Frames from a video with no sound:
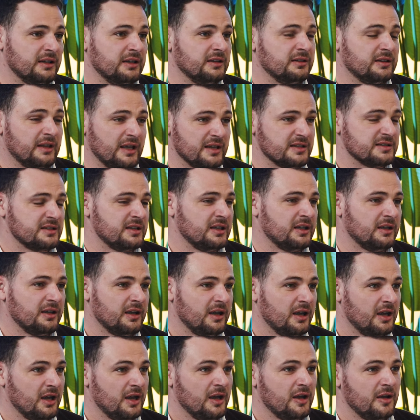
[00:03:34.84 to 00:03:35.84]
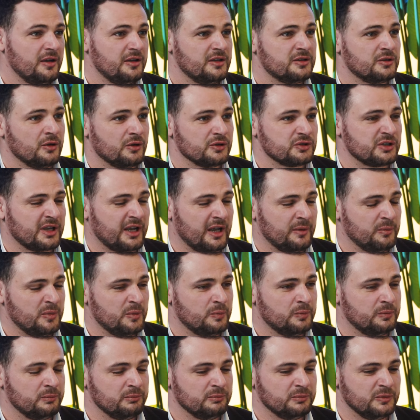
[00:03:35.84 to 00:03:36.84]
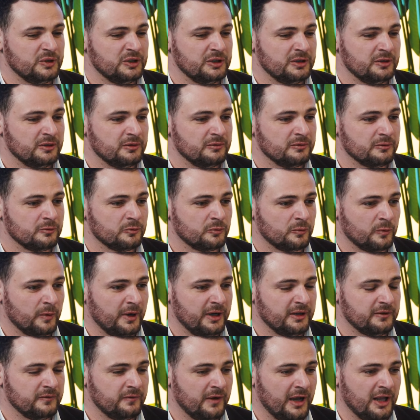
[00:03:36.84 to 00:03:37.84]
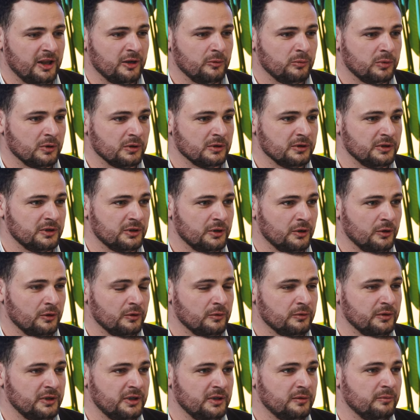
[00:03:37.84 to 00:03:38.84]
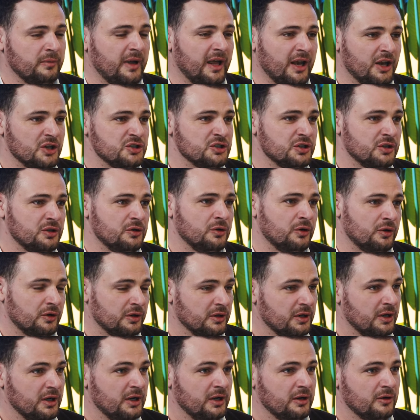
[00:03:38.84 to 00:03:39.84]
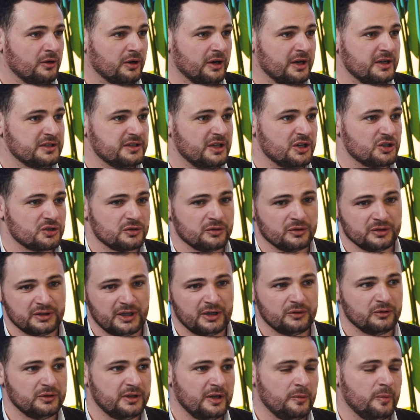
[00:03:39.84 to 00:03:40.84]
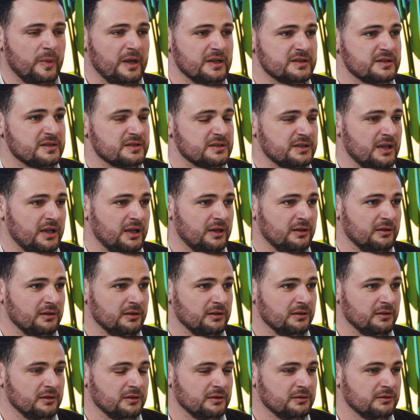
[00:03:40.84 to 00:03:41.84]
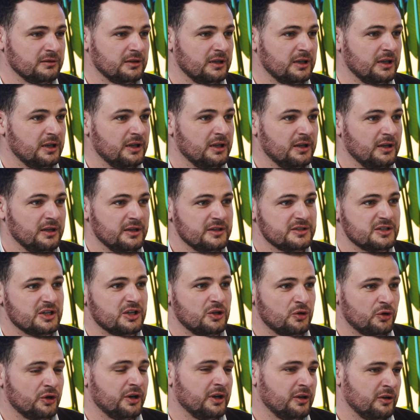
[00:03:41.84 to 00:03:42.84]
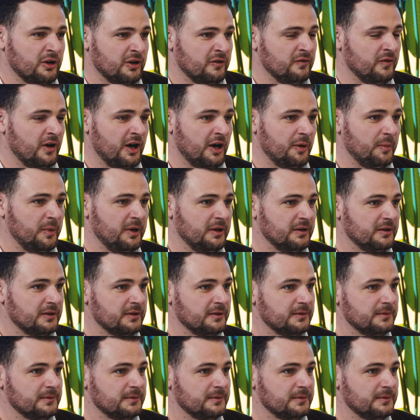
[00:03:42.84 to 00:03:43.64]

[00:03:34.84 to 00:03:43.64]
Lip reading: testing, it also can be quite valuable, in managing your organization on a day-to-day basis and securing your environment.